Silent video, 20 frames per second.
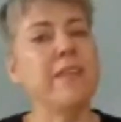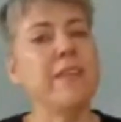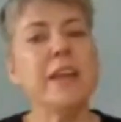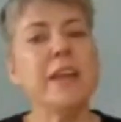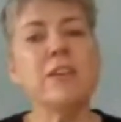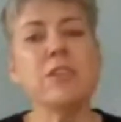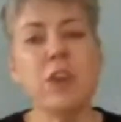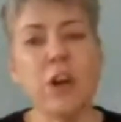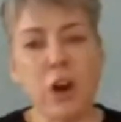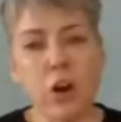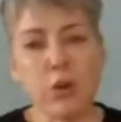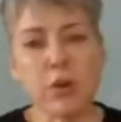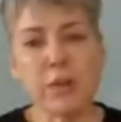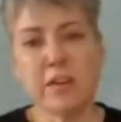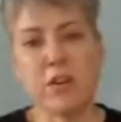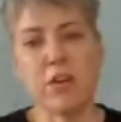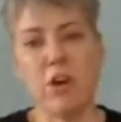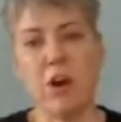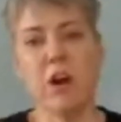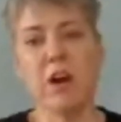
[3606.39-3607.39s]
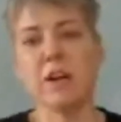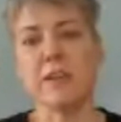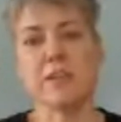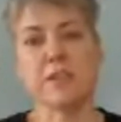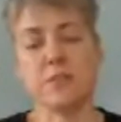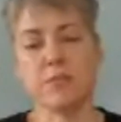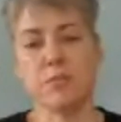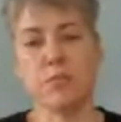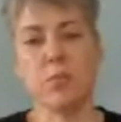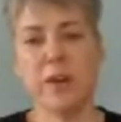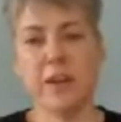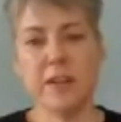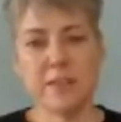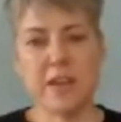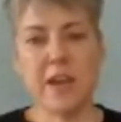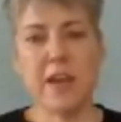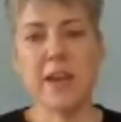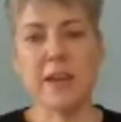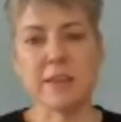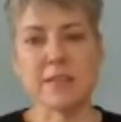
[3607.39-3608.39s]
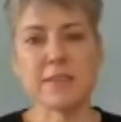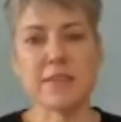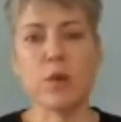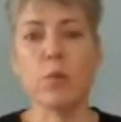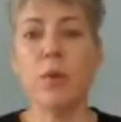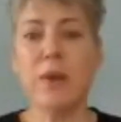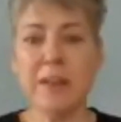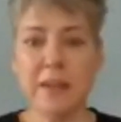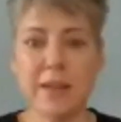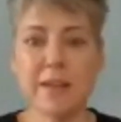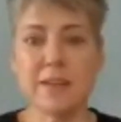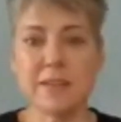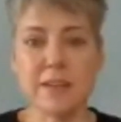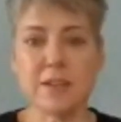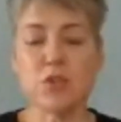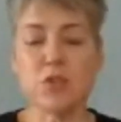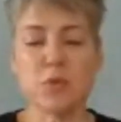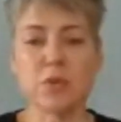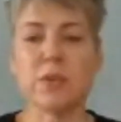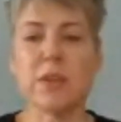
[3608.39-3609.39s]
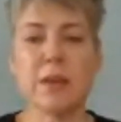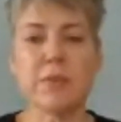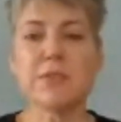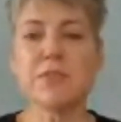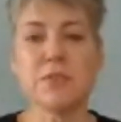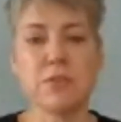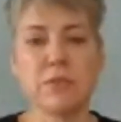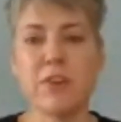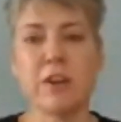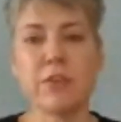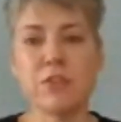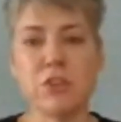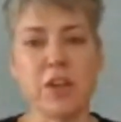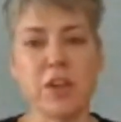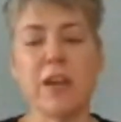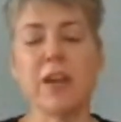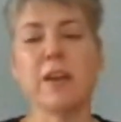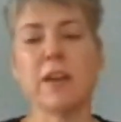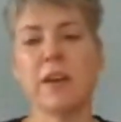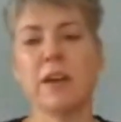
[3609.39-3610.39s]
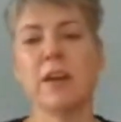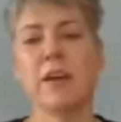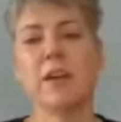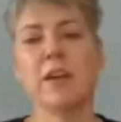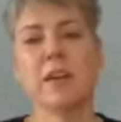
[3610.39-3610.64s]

and they know in their hearts what it takes that we need industrial levels of energy